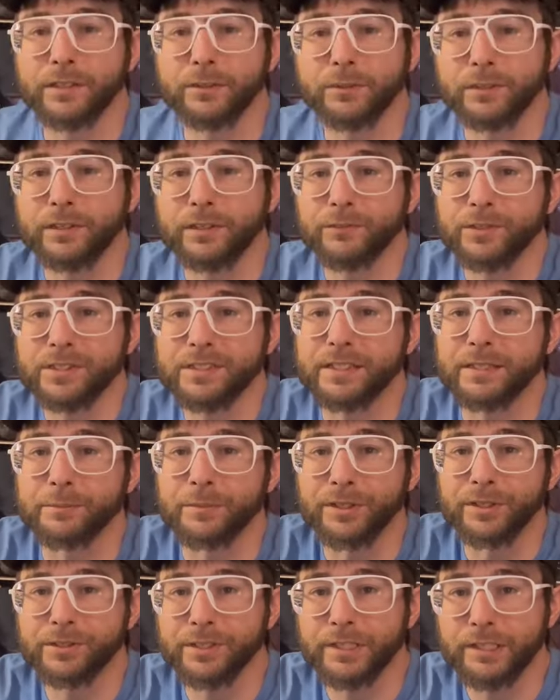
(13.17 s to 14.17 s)
going, everyone? Tim
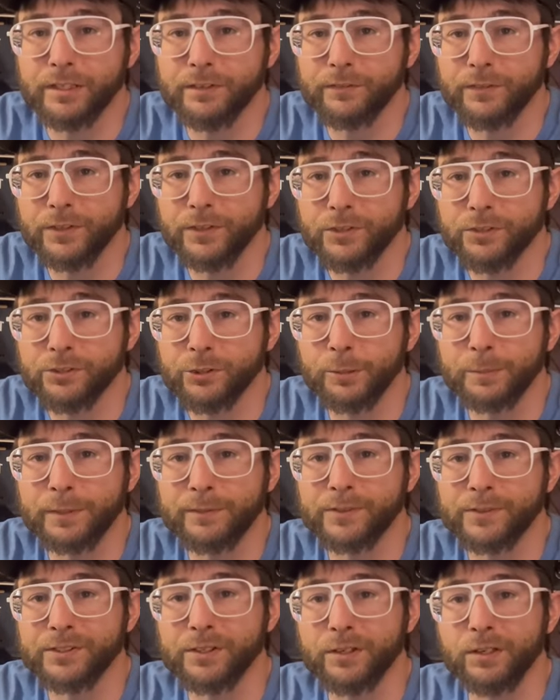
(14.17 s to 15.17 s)
here, TRD Adventures. Hope
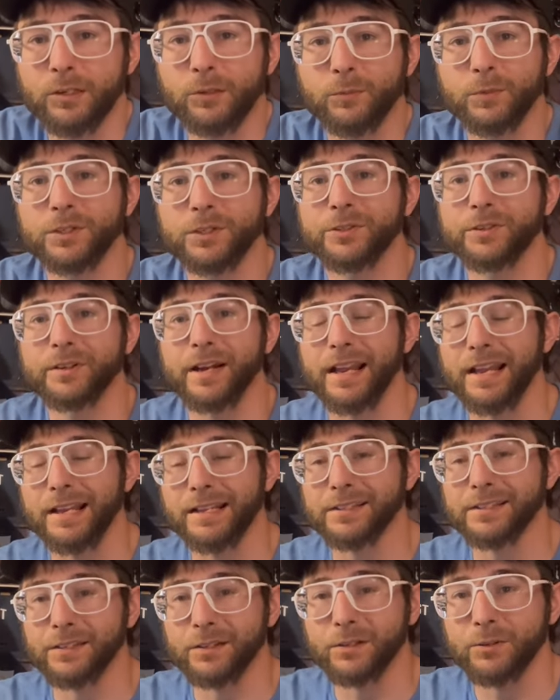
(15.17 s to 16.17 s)
everyone's all well there.
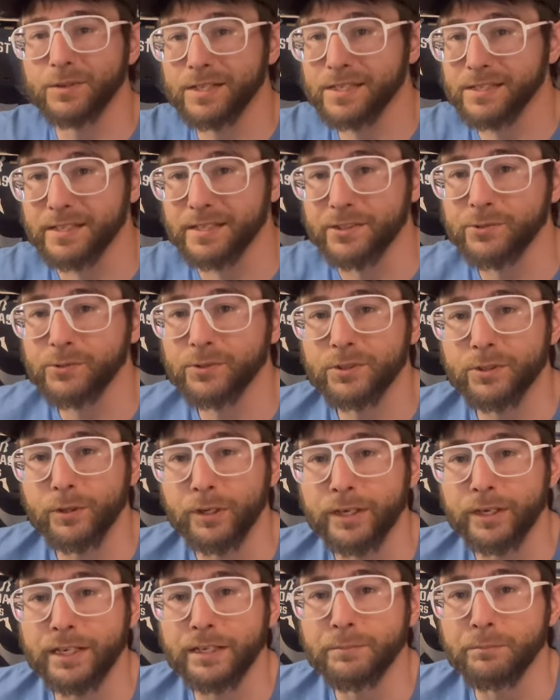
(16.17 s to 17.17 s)
As always, thanks for
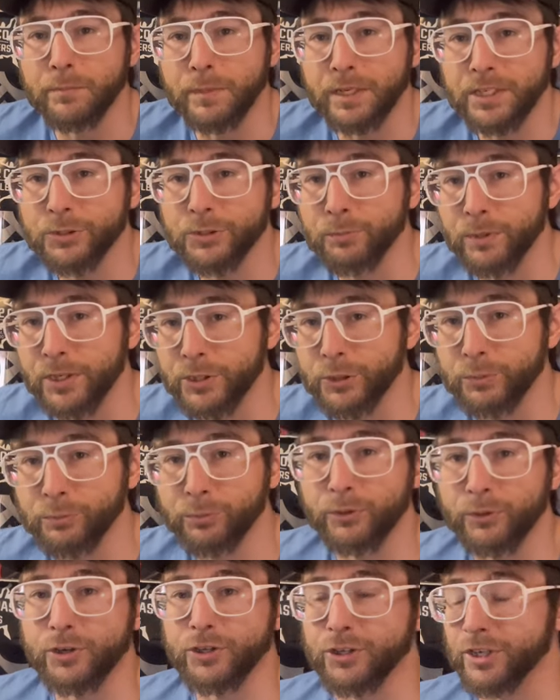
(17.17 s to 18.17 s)
tuning in. Much, much
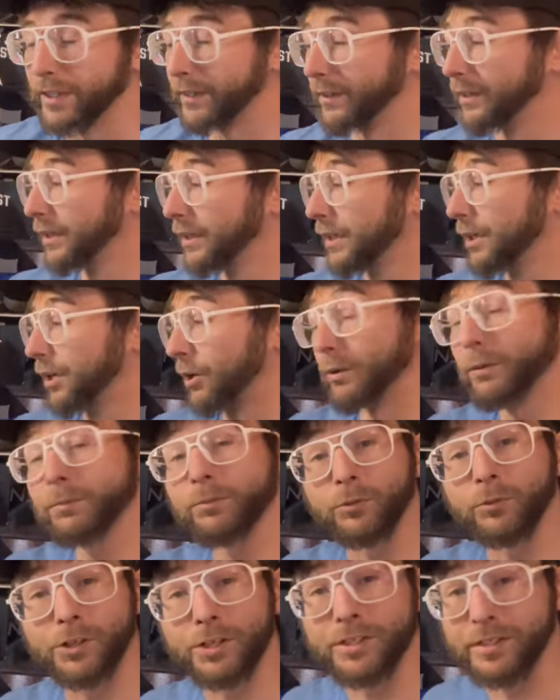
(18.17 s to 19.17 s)
appreciated. Well,
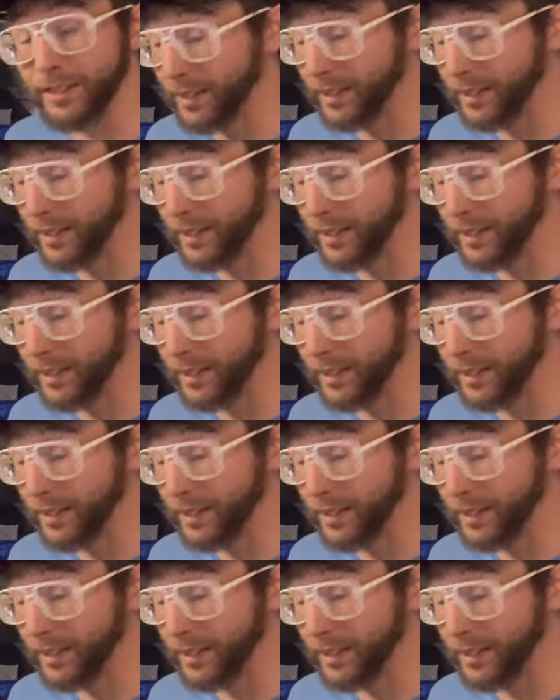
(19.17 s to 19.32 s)
we're just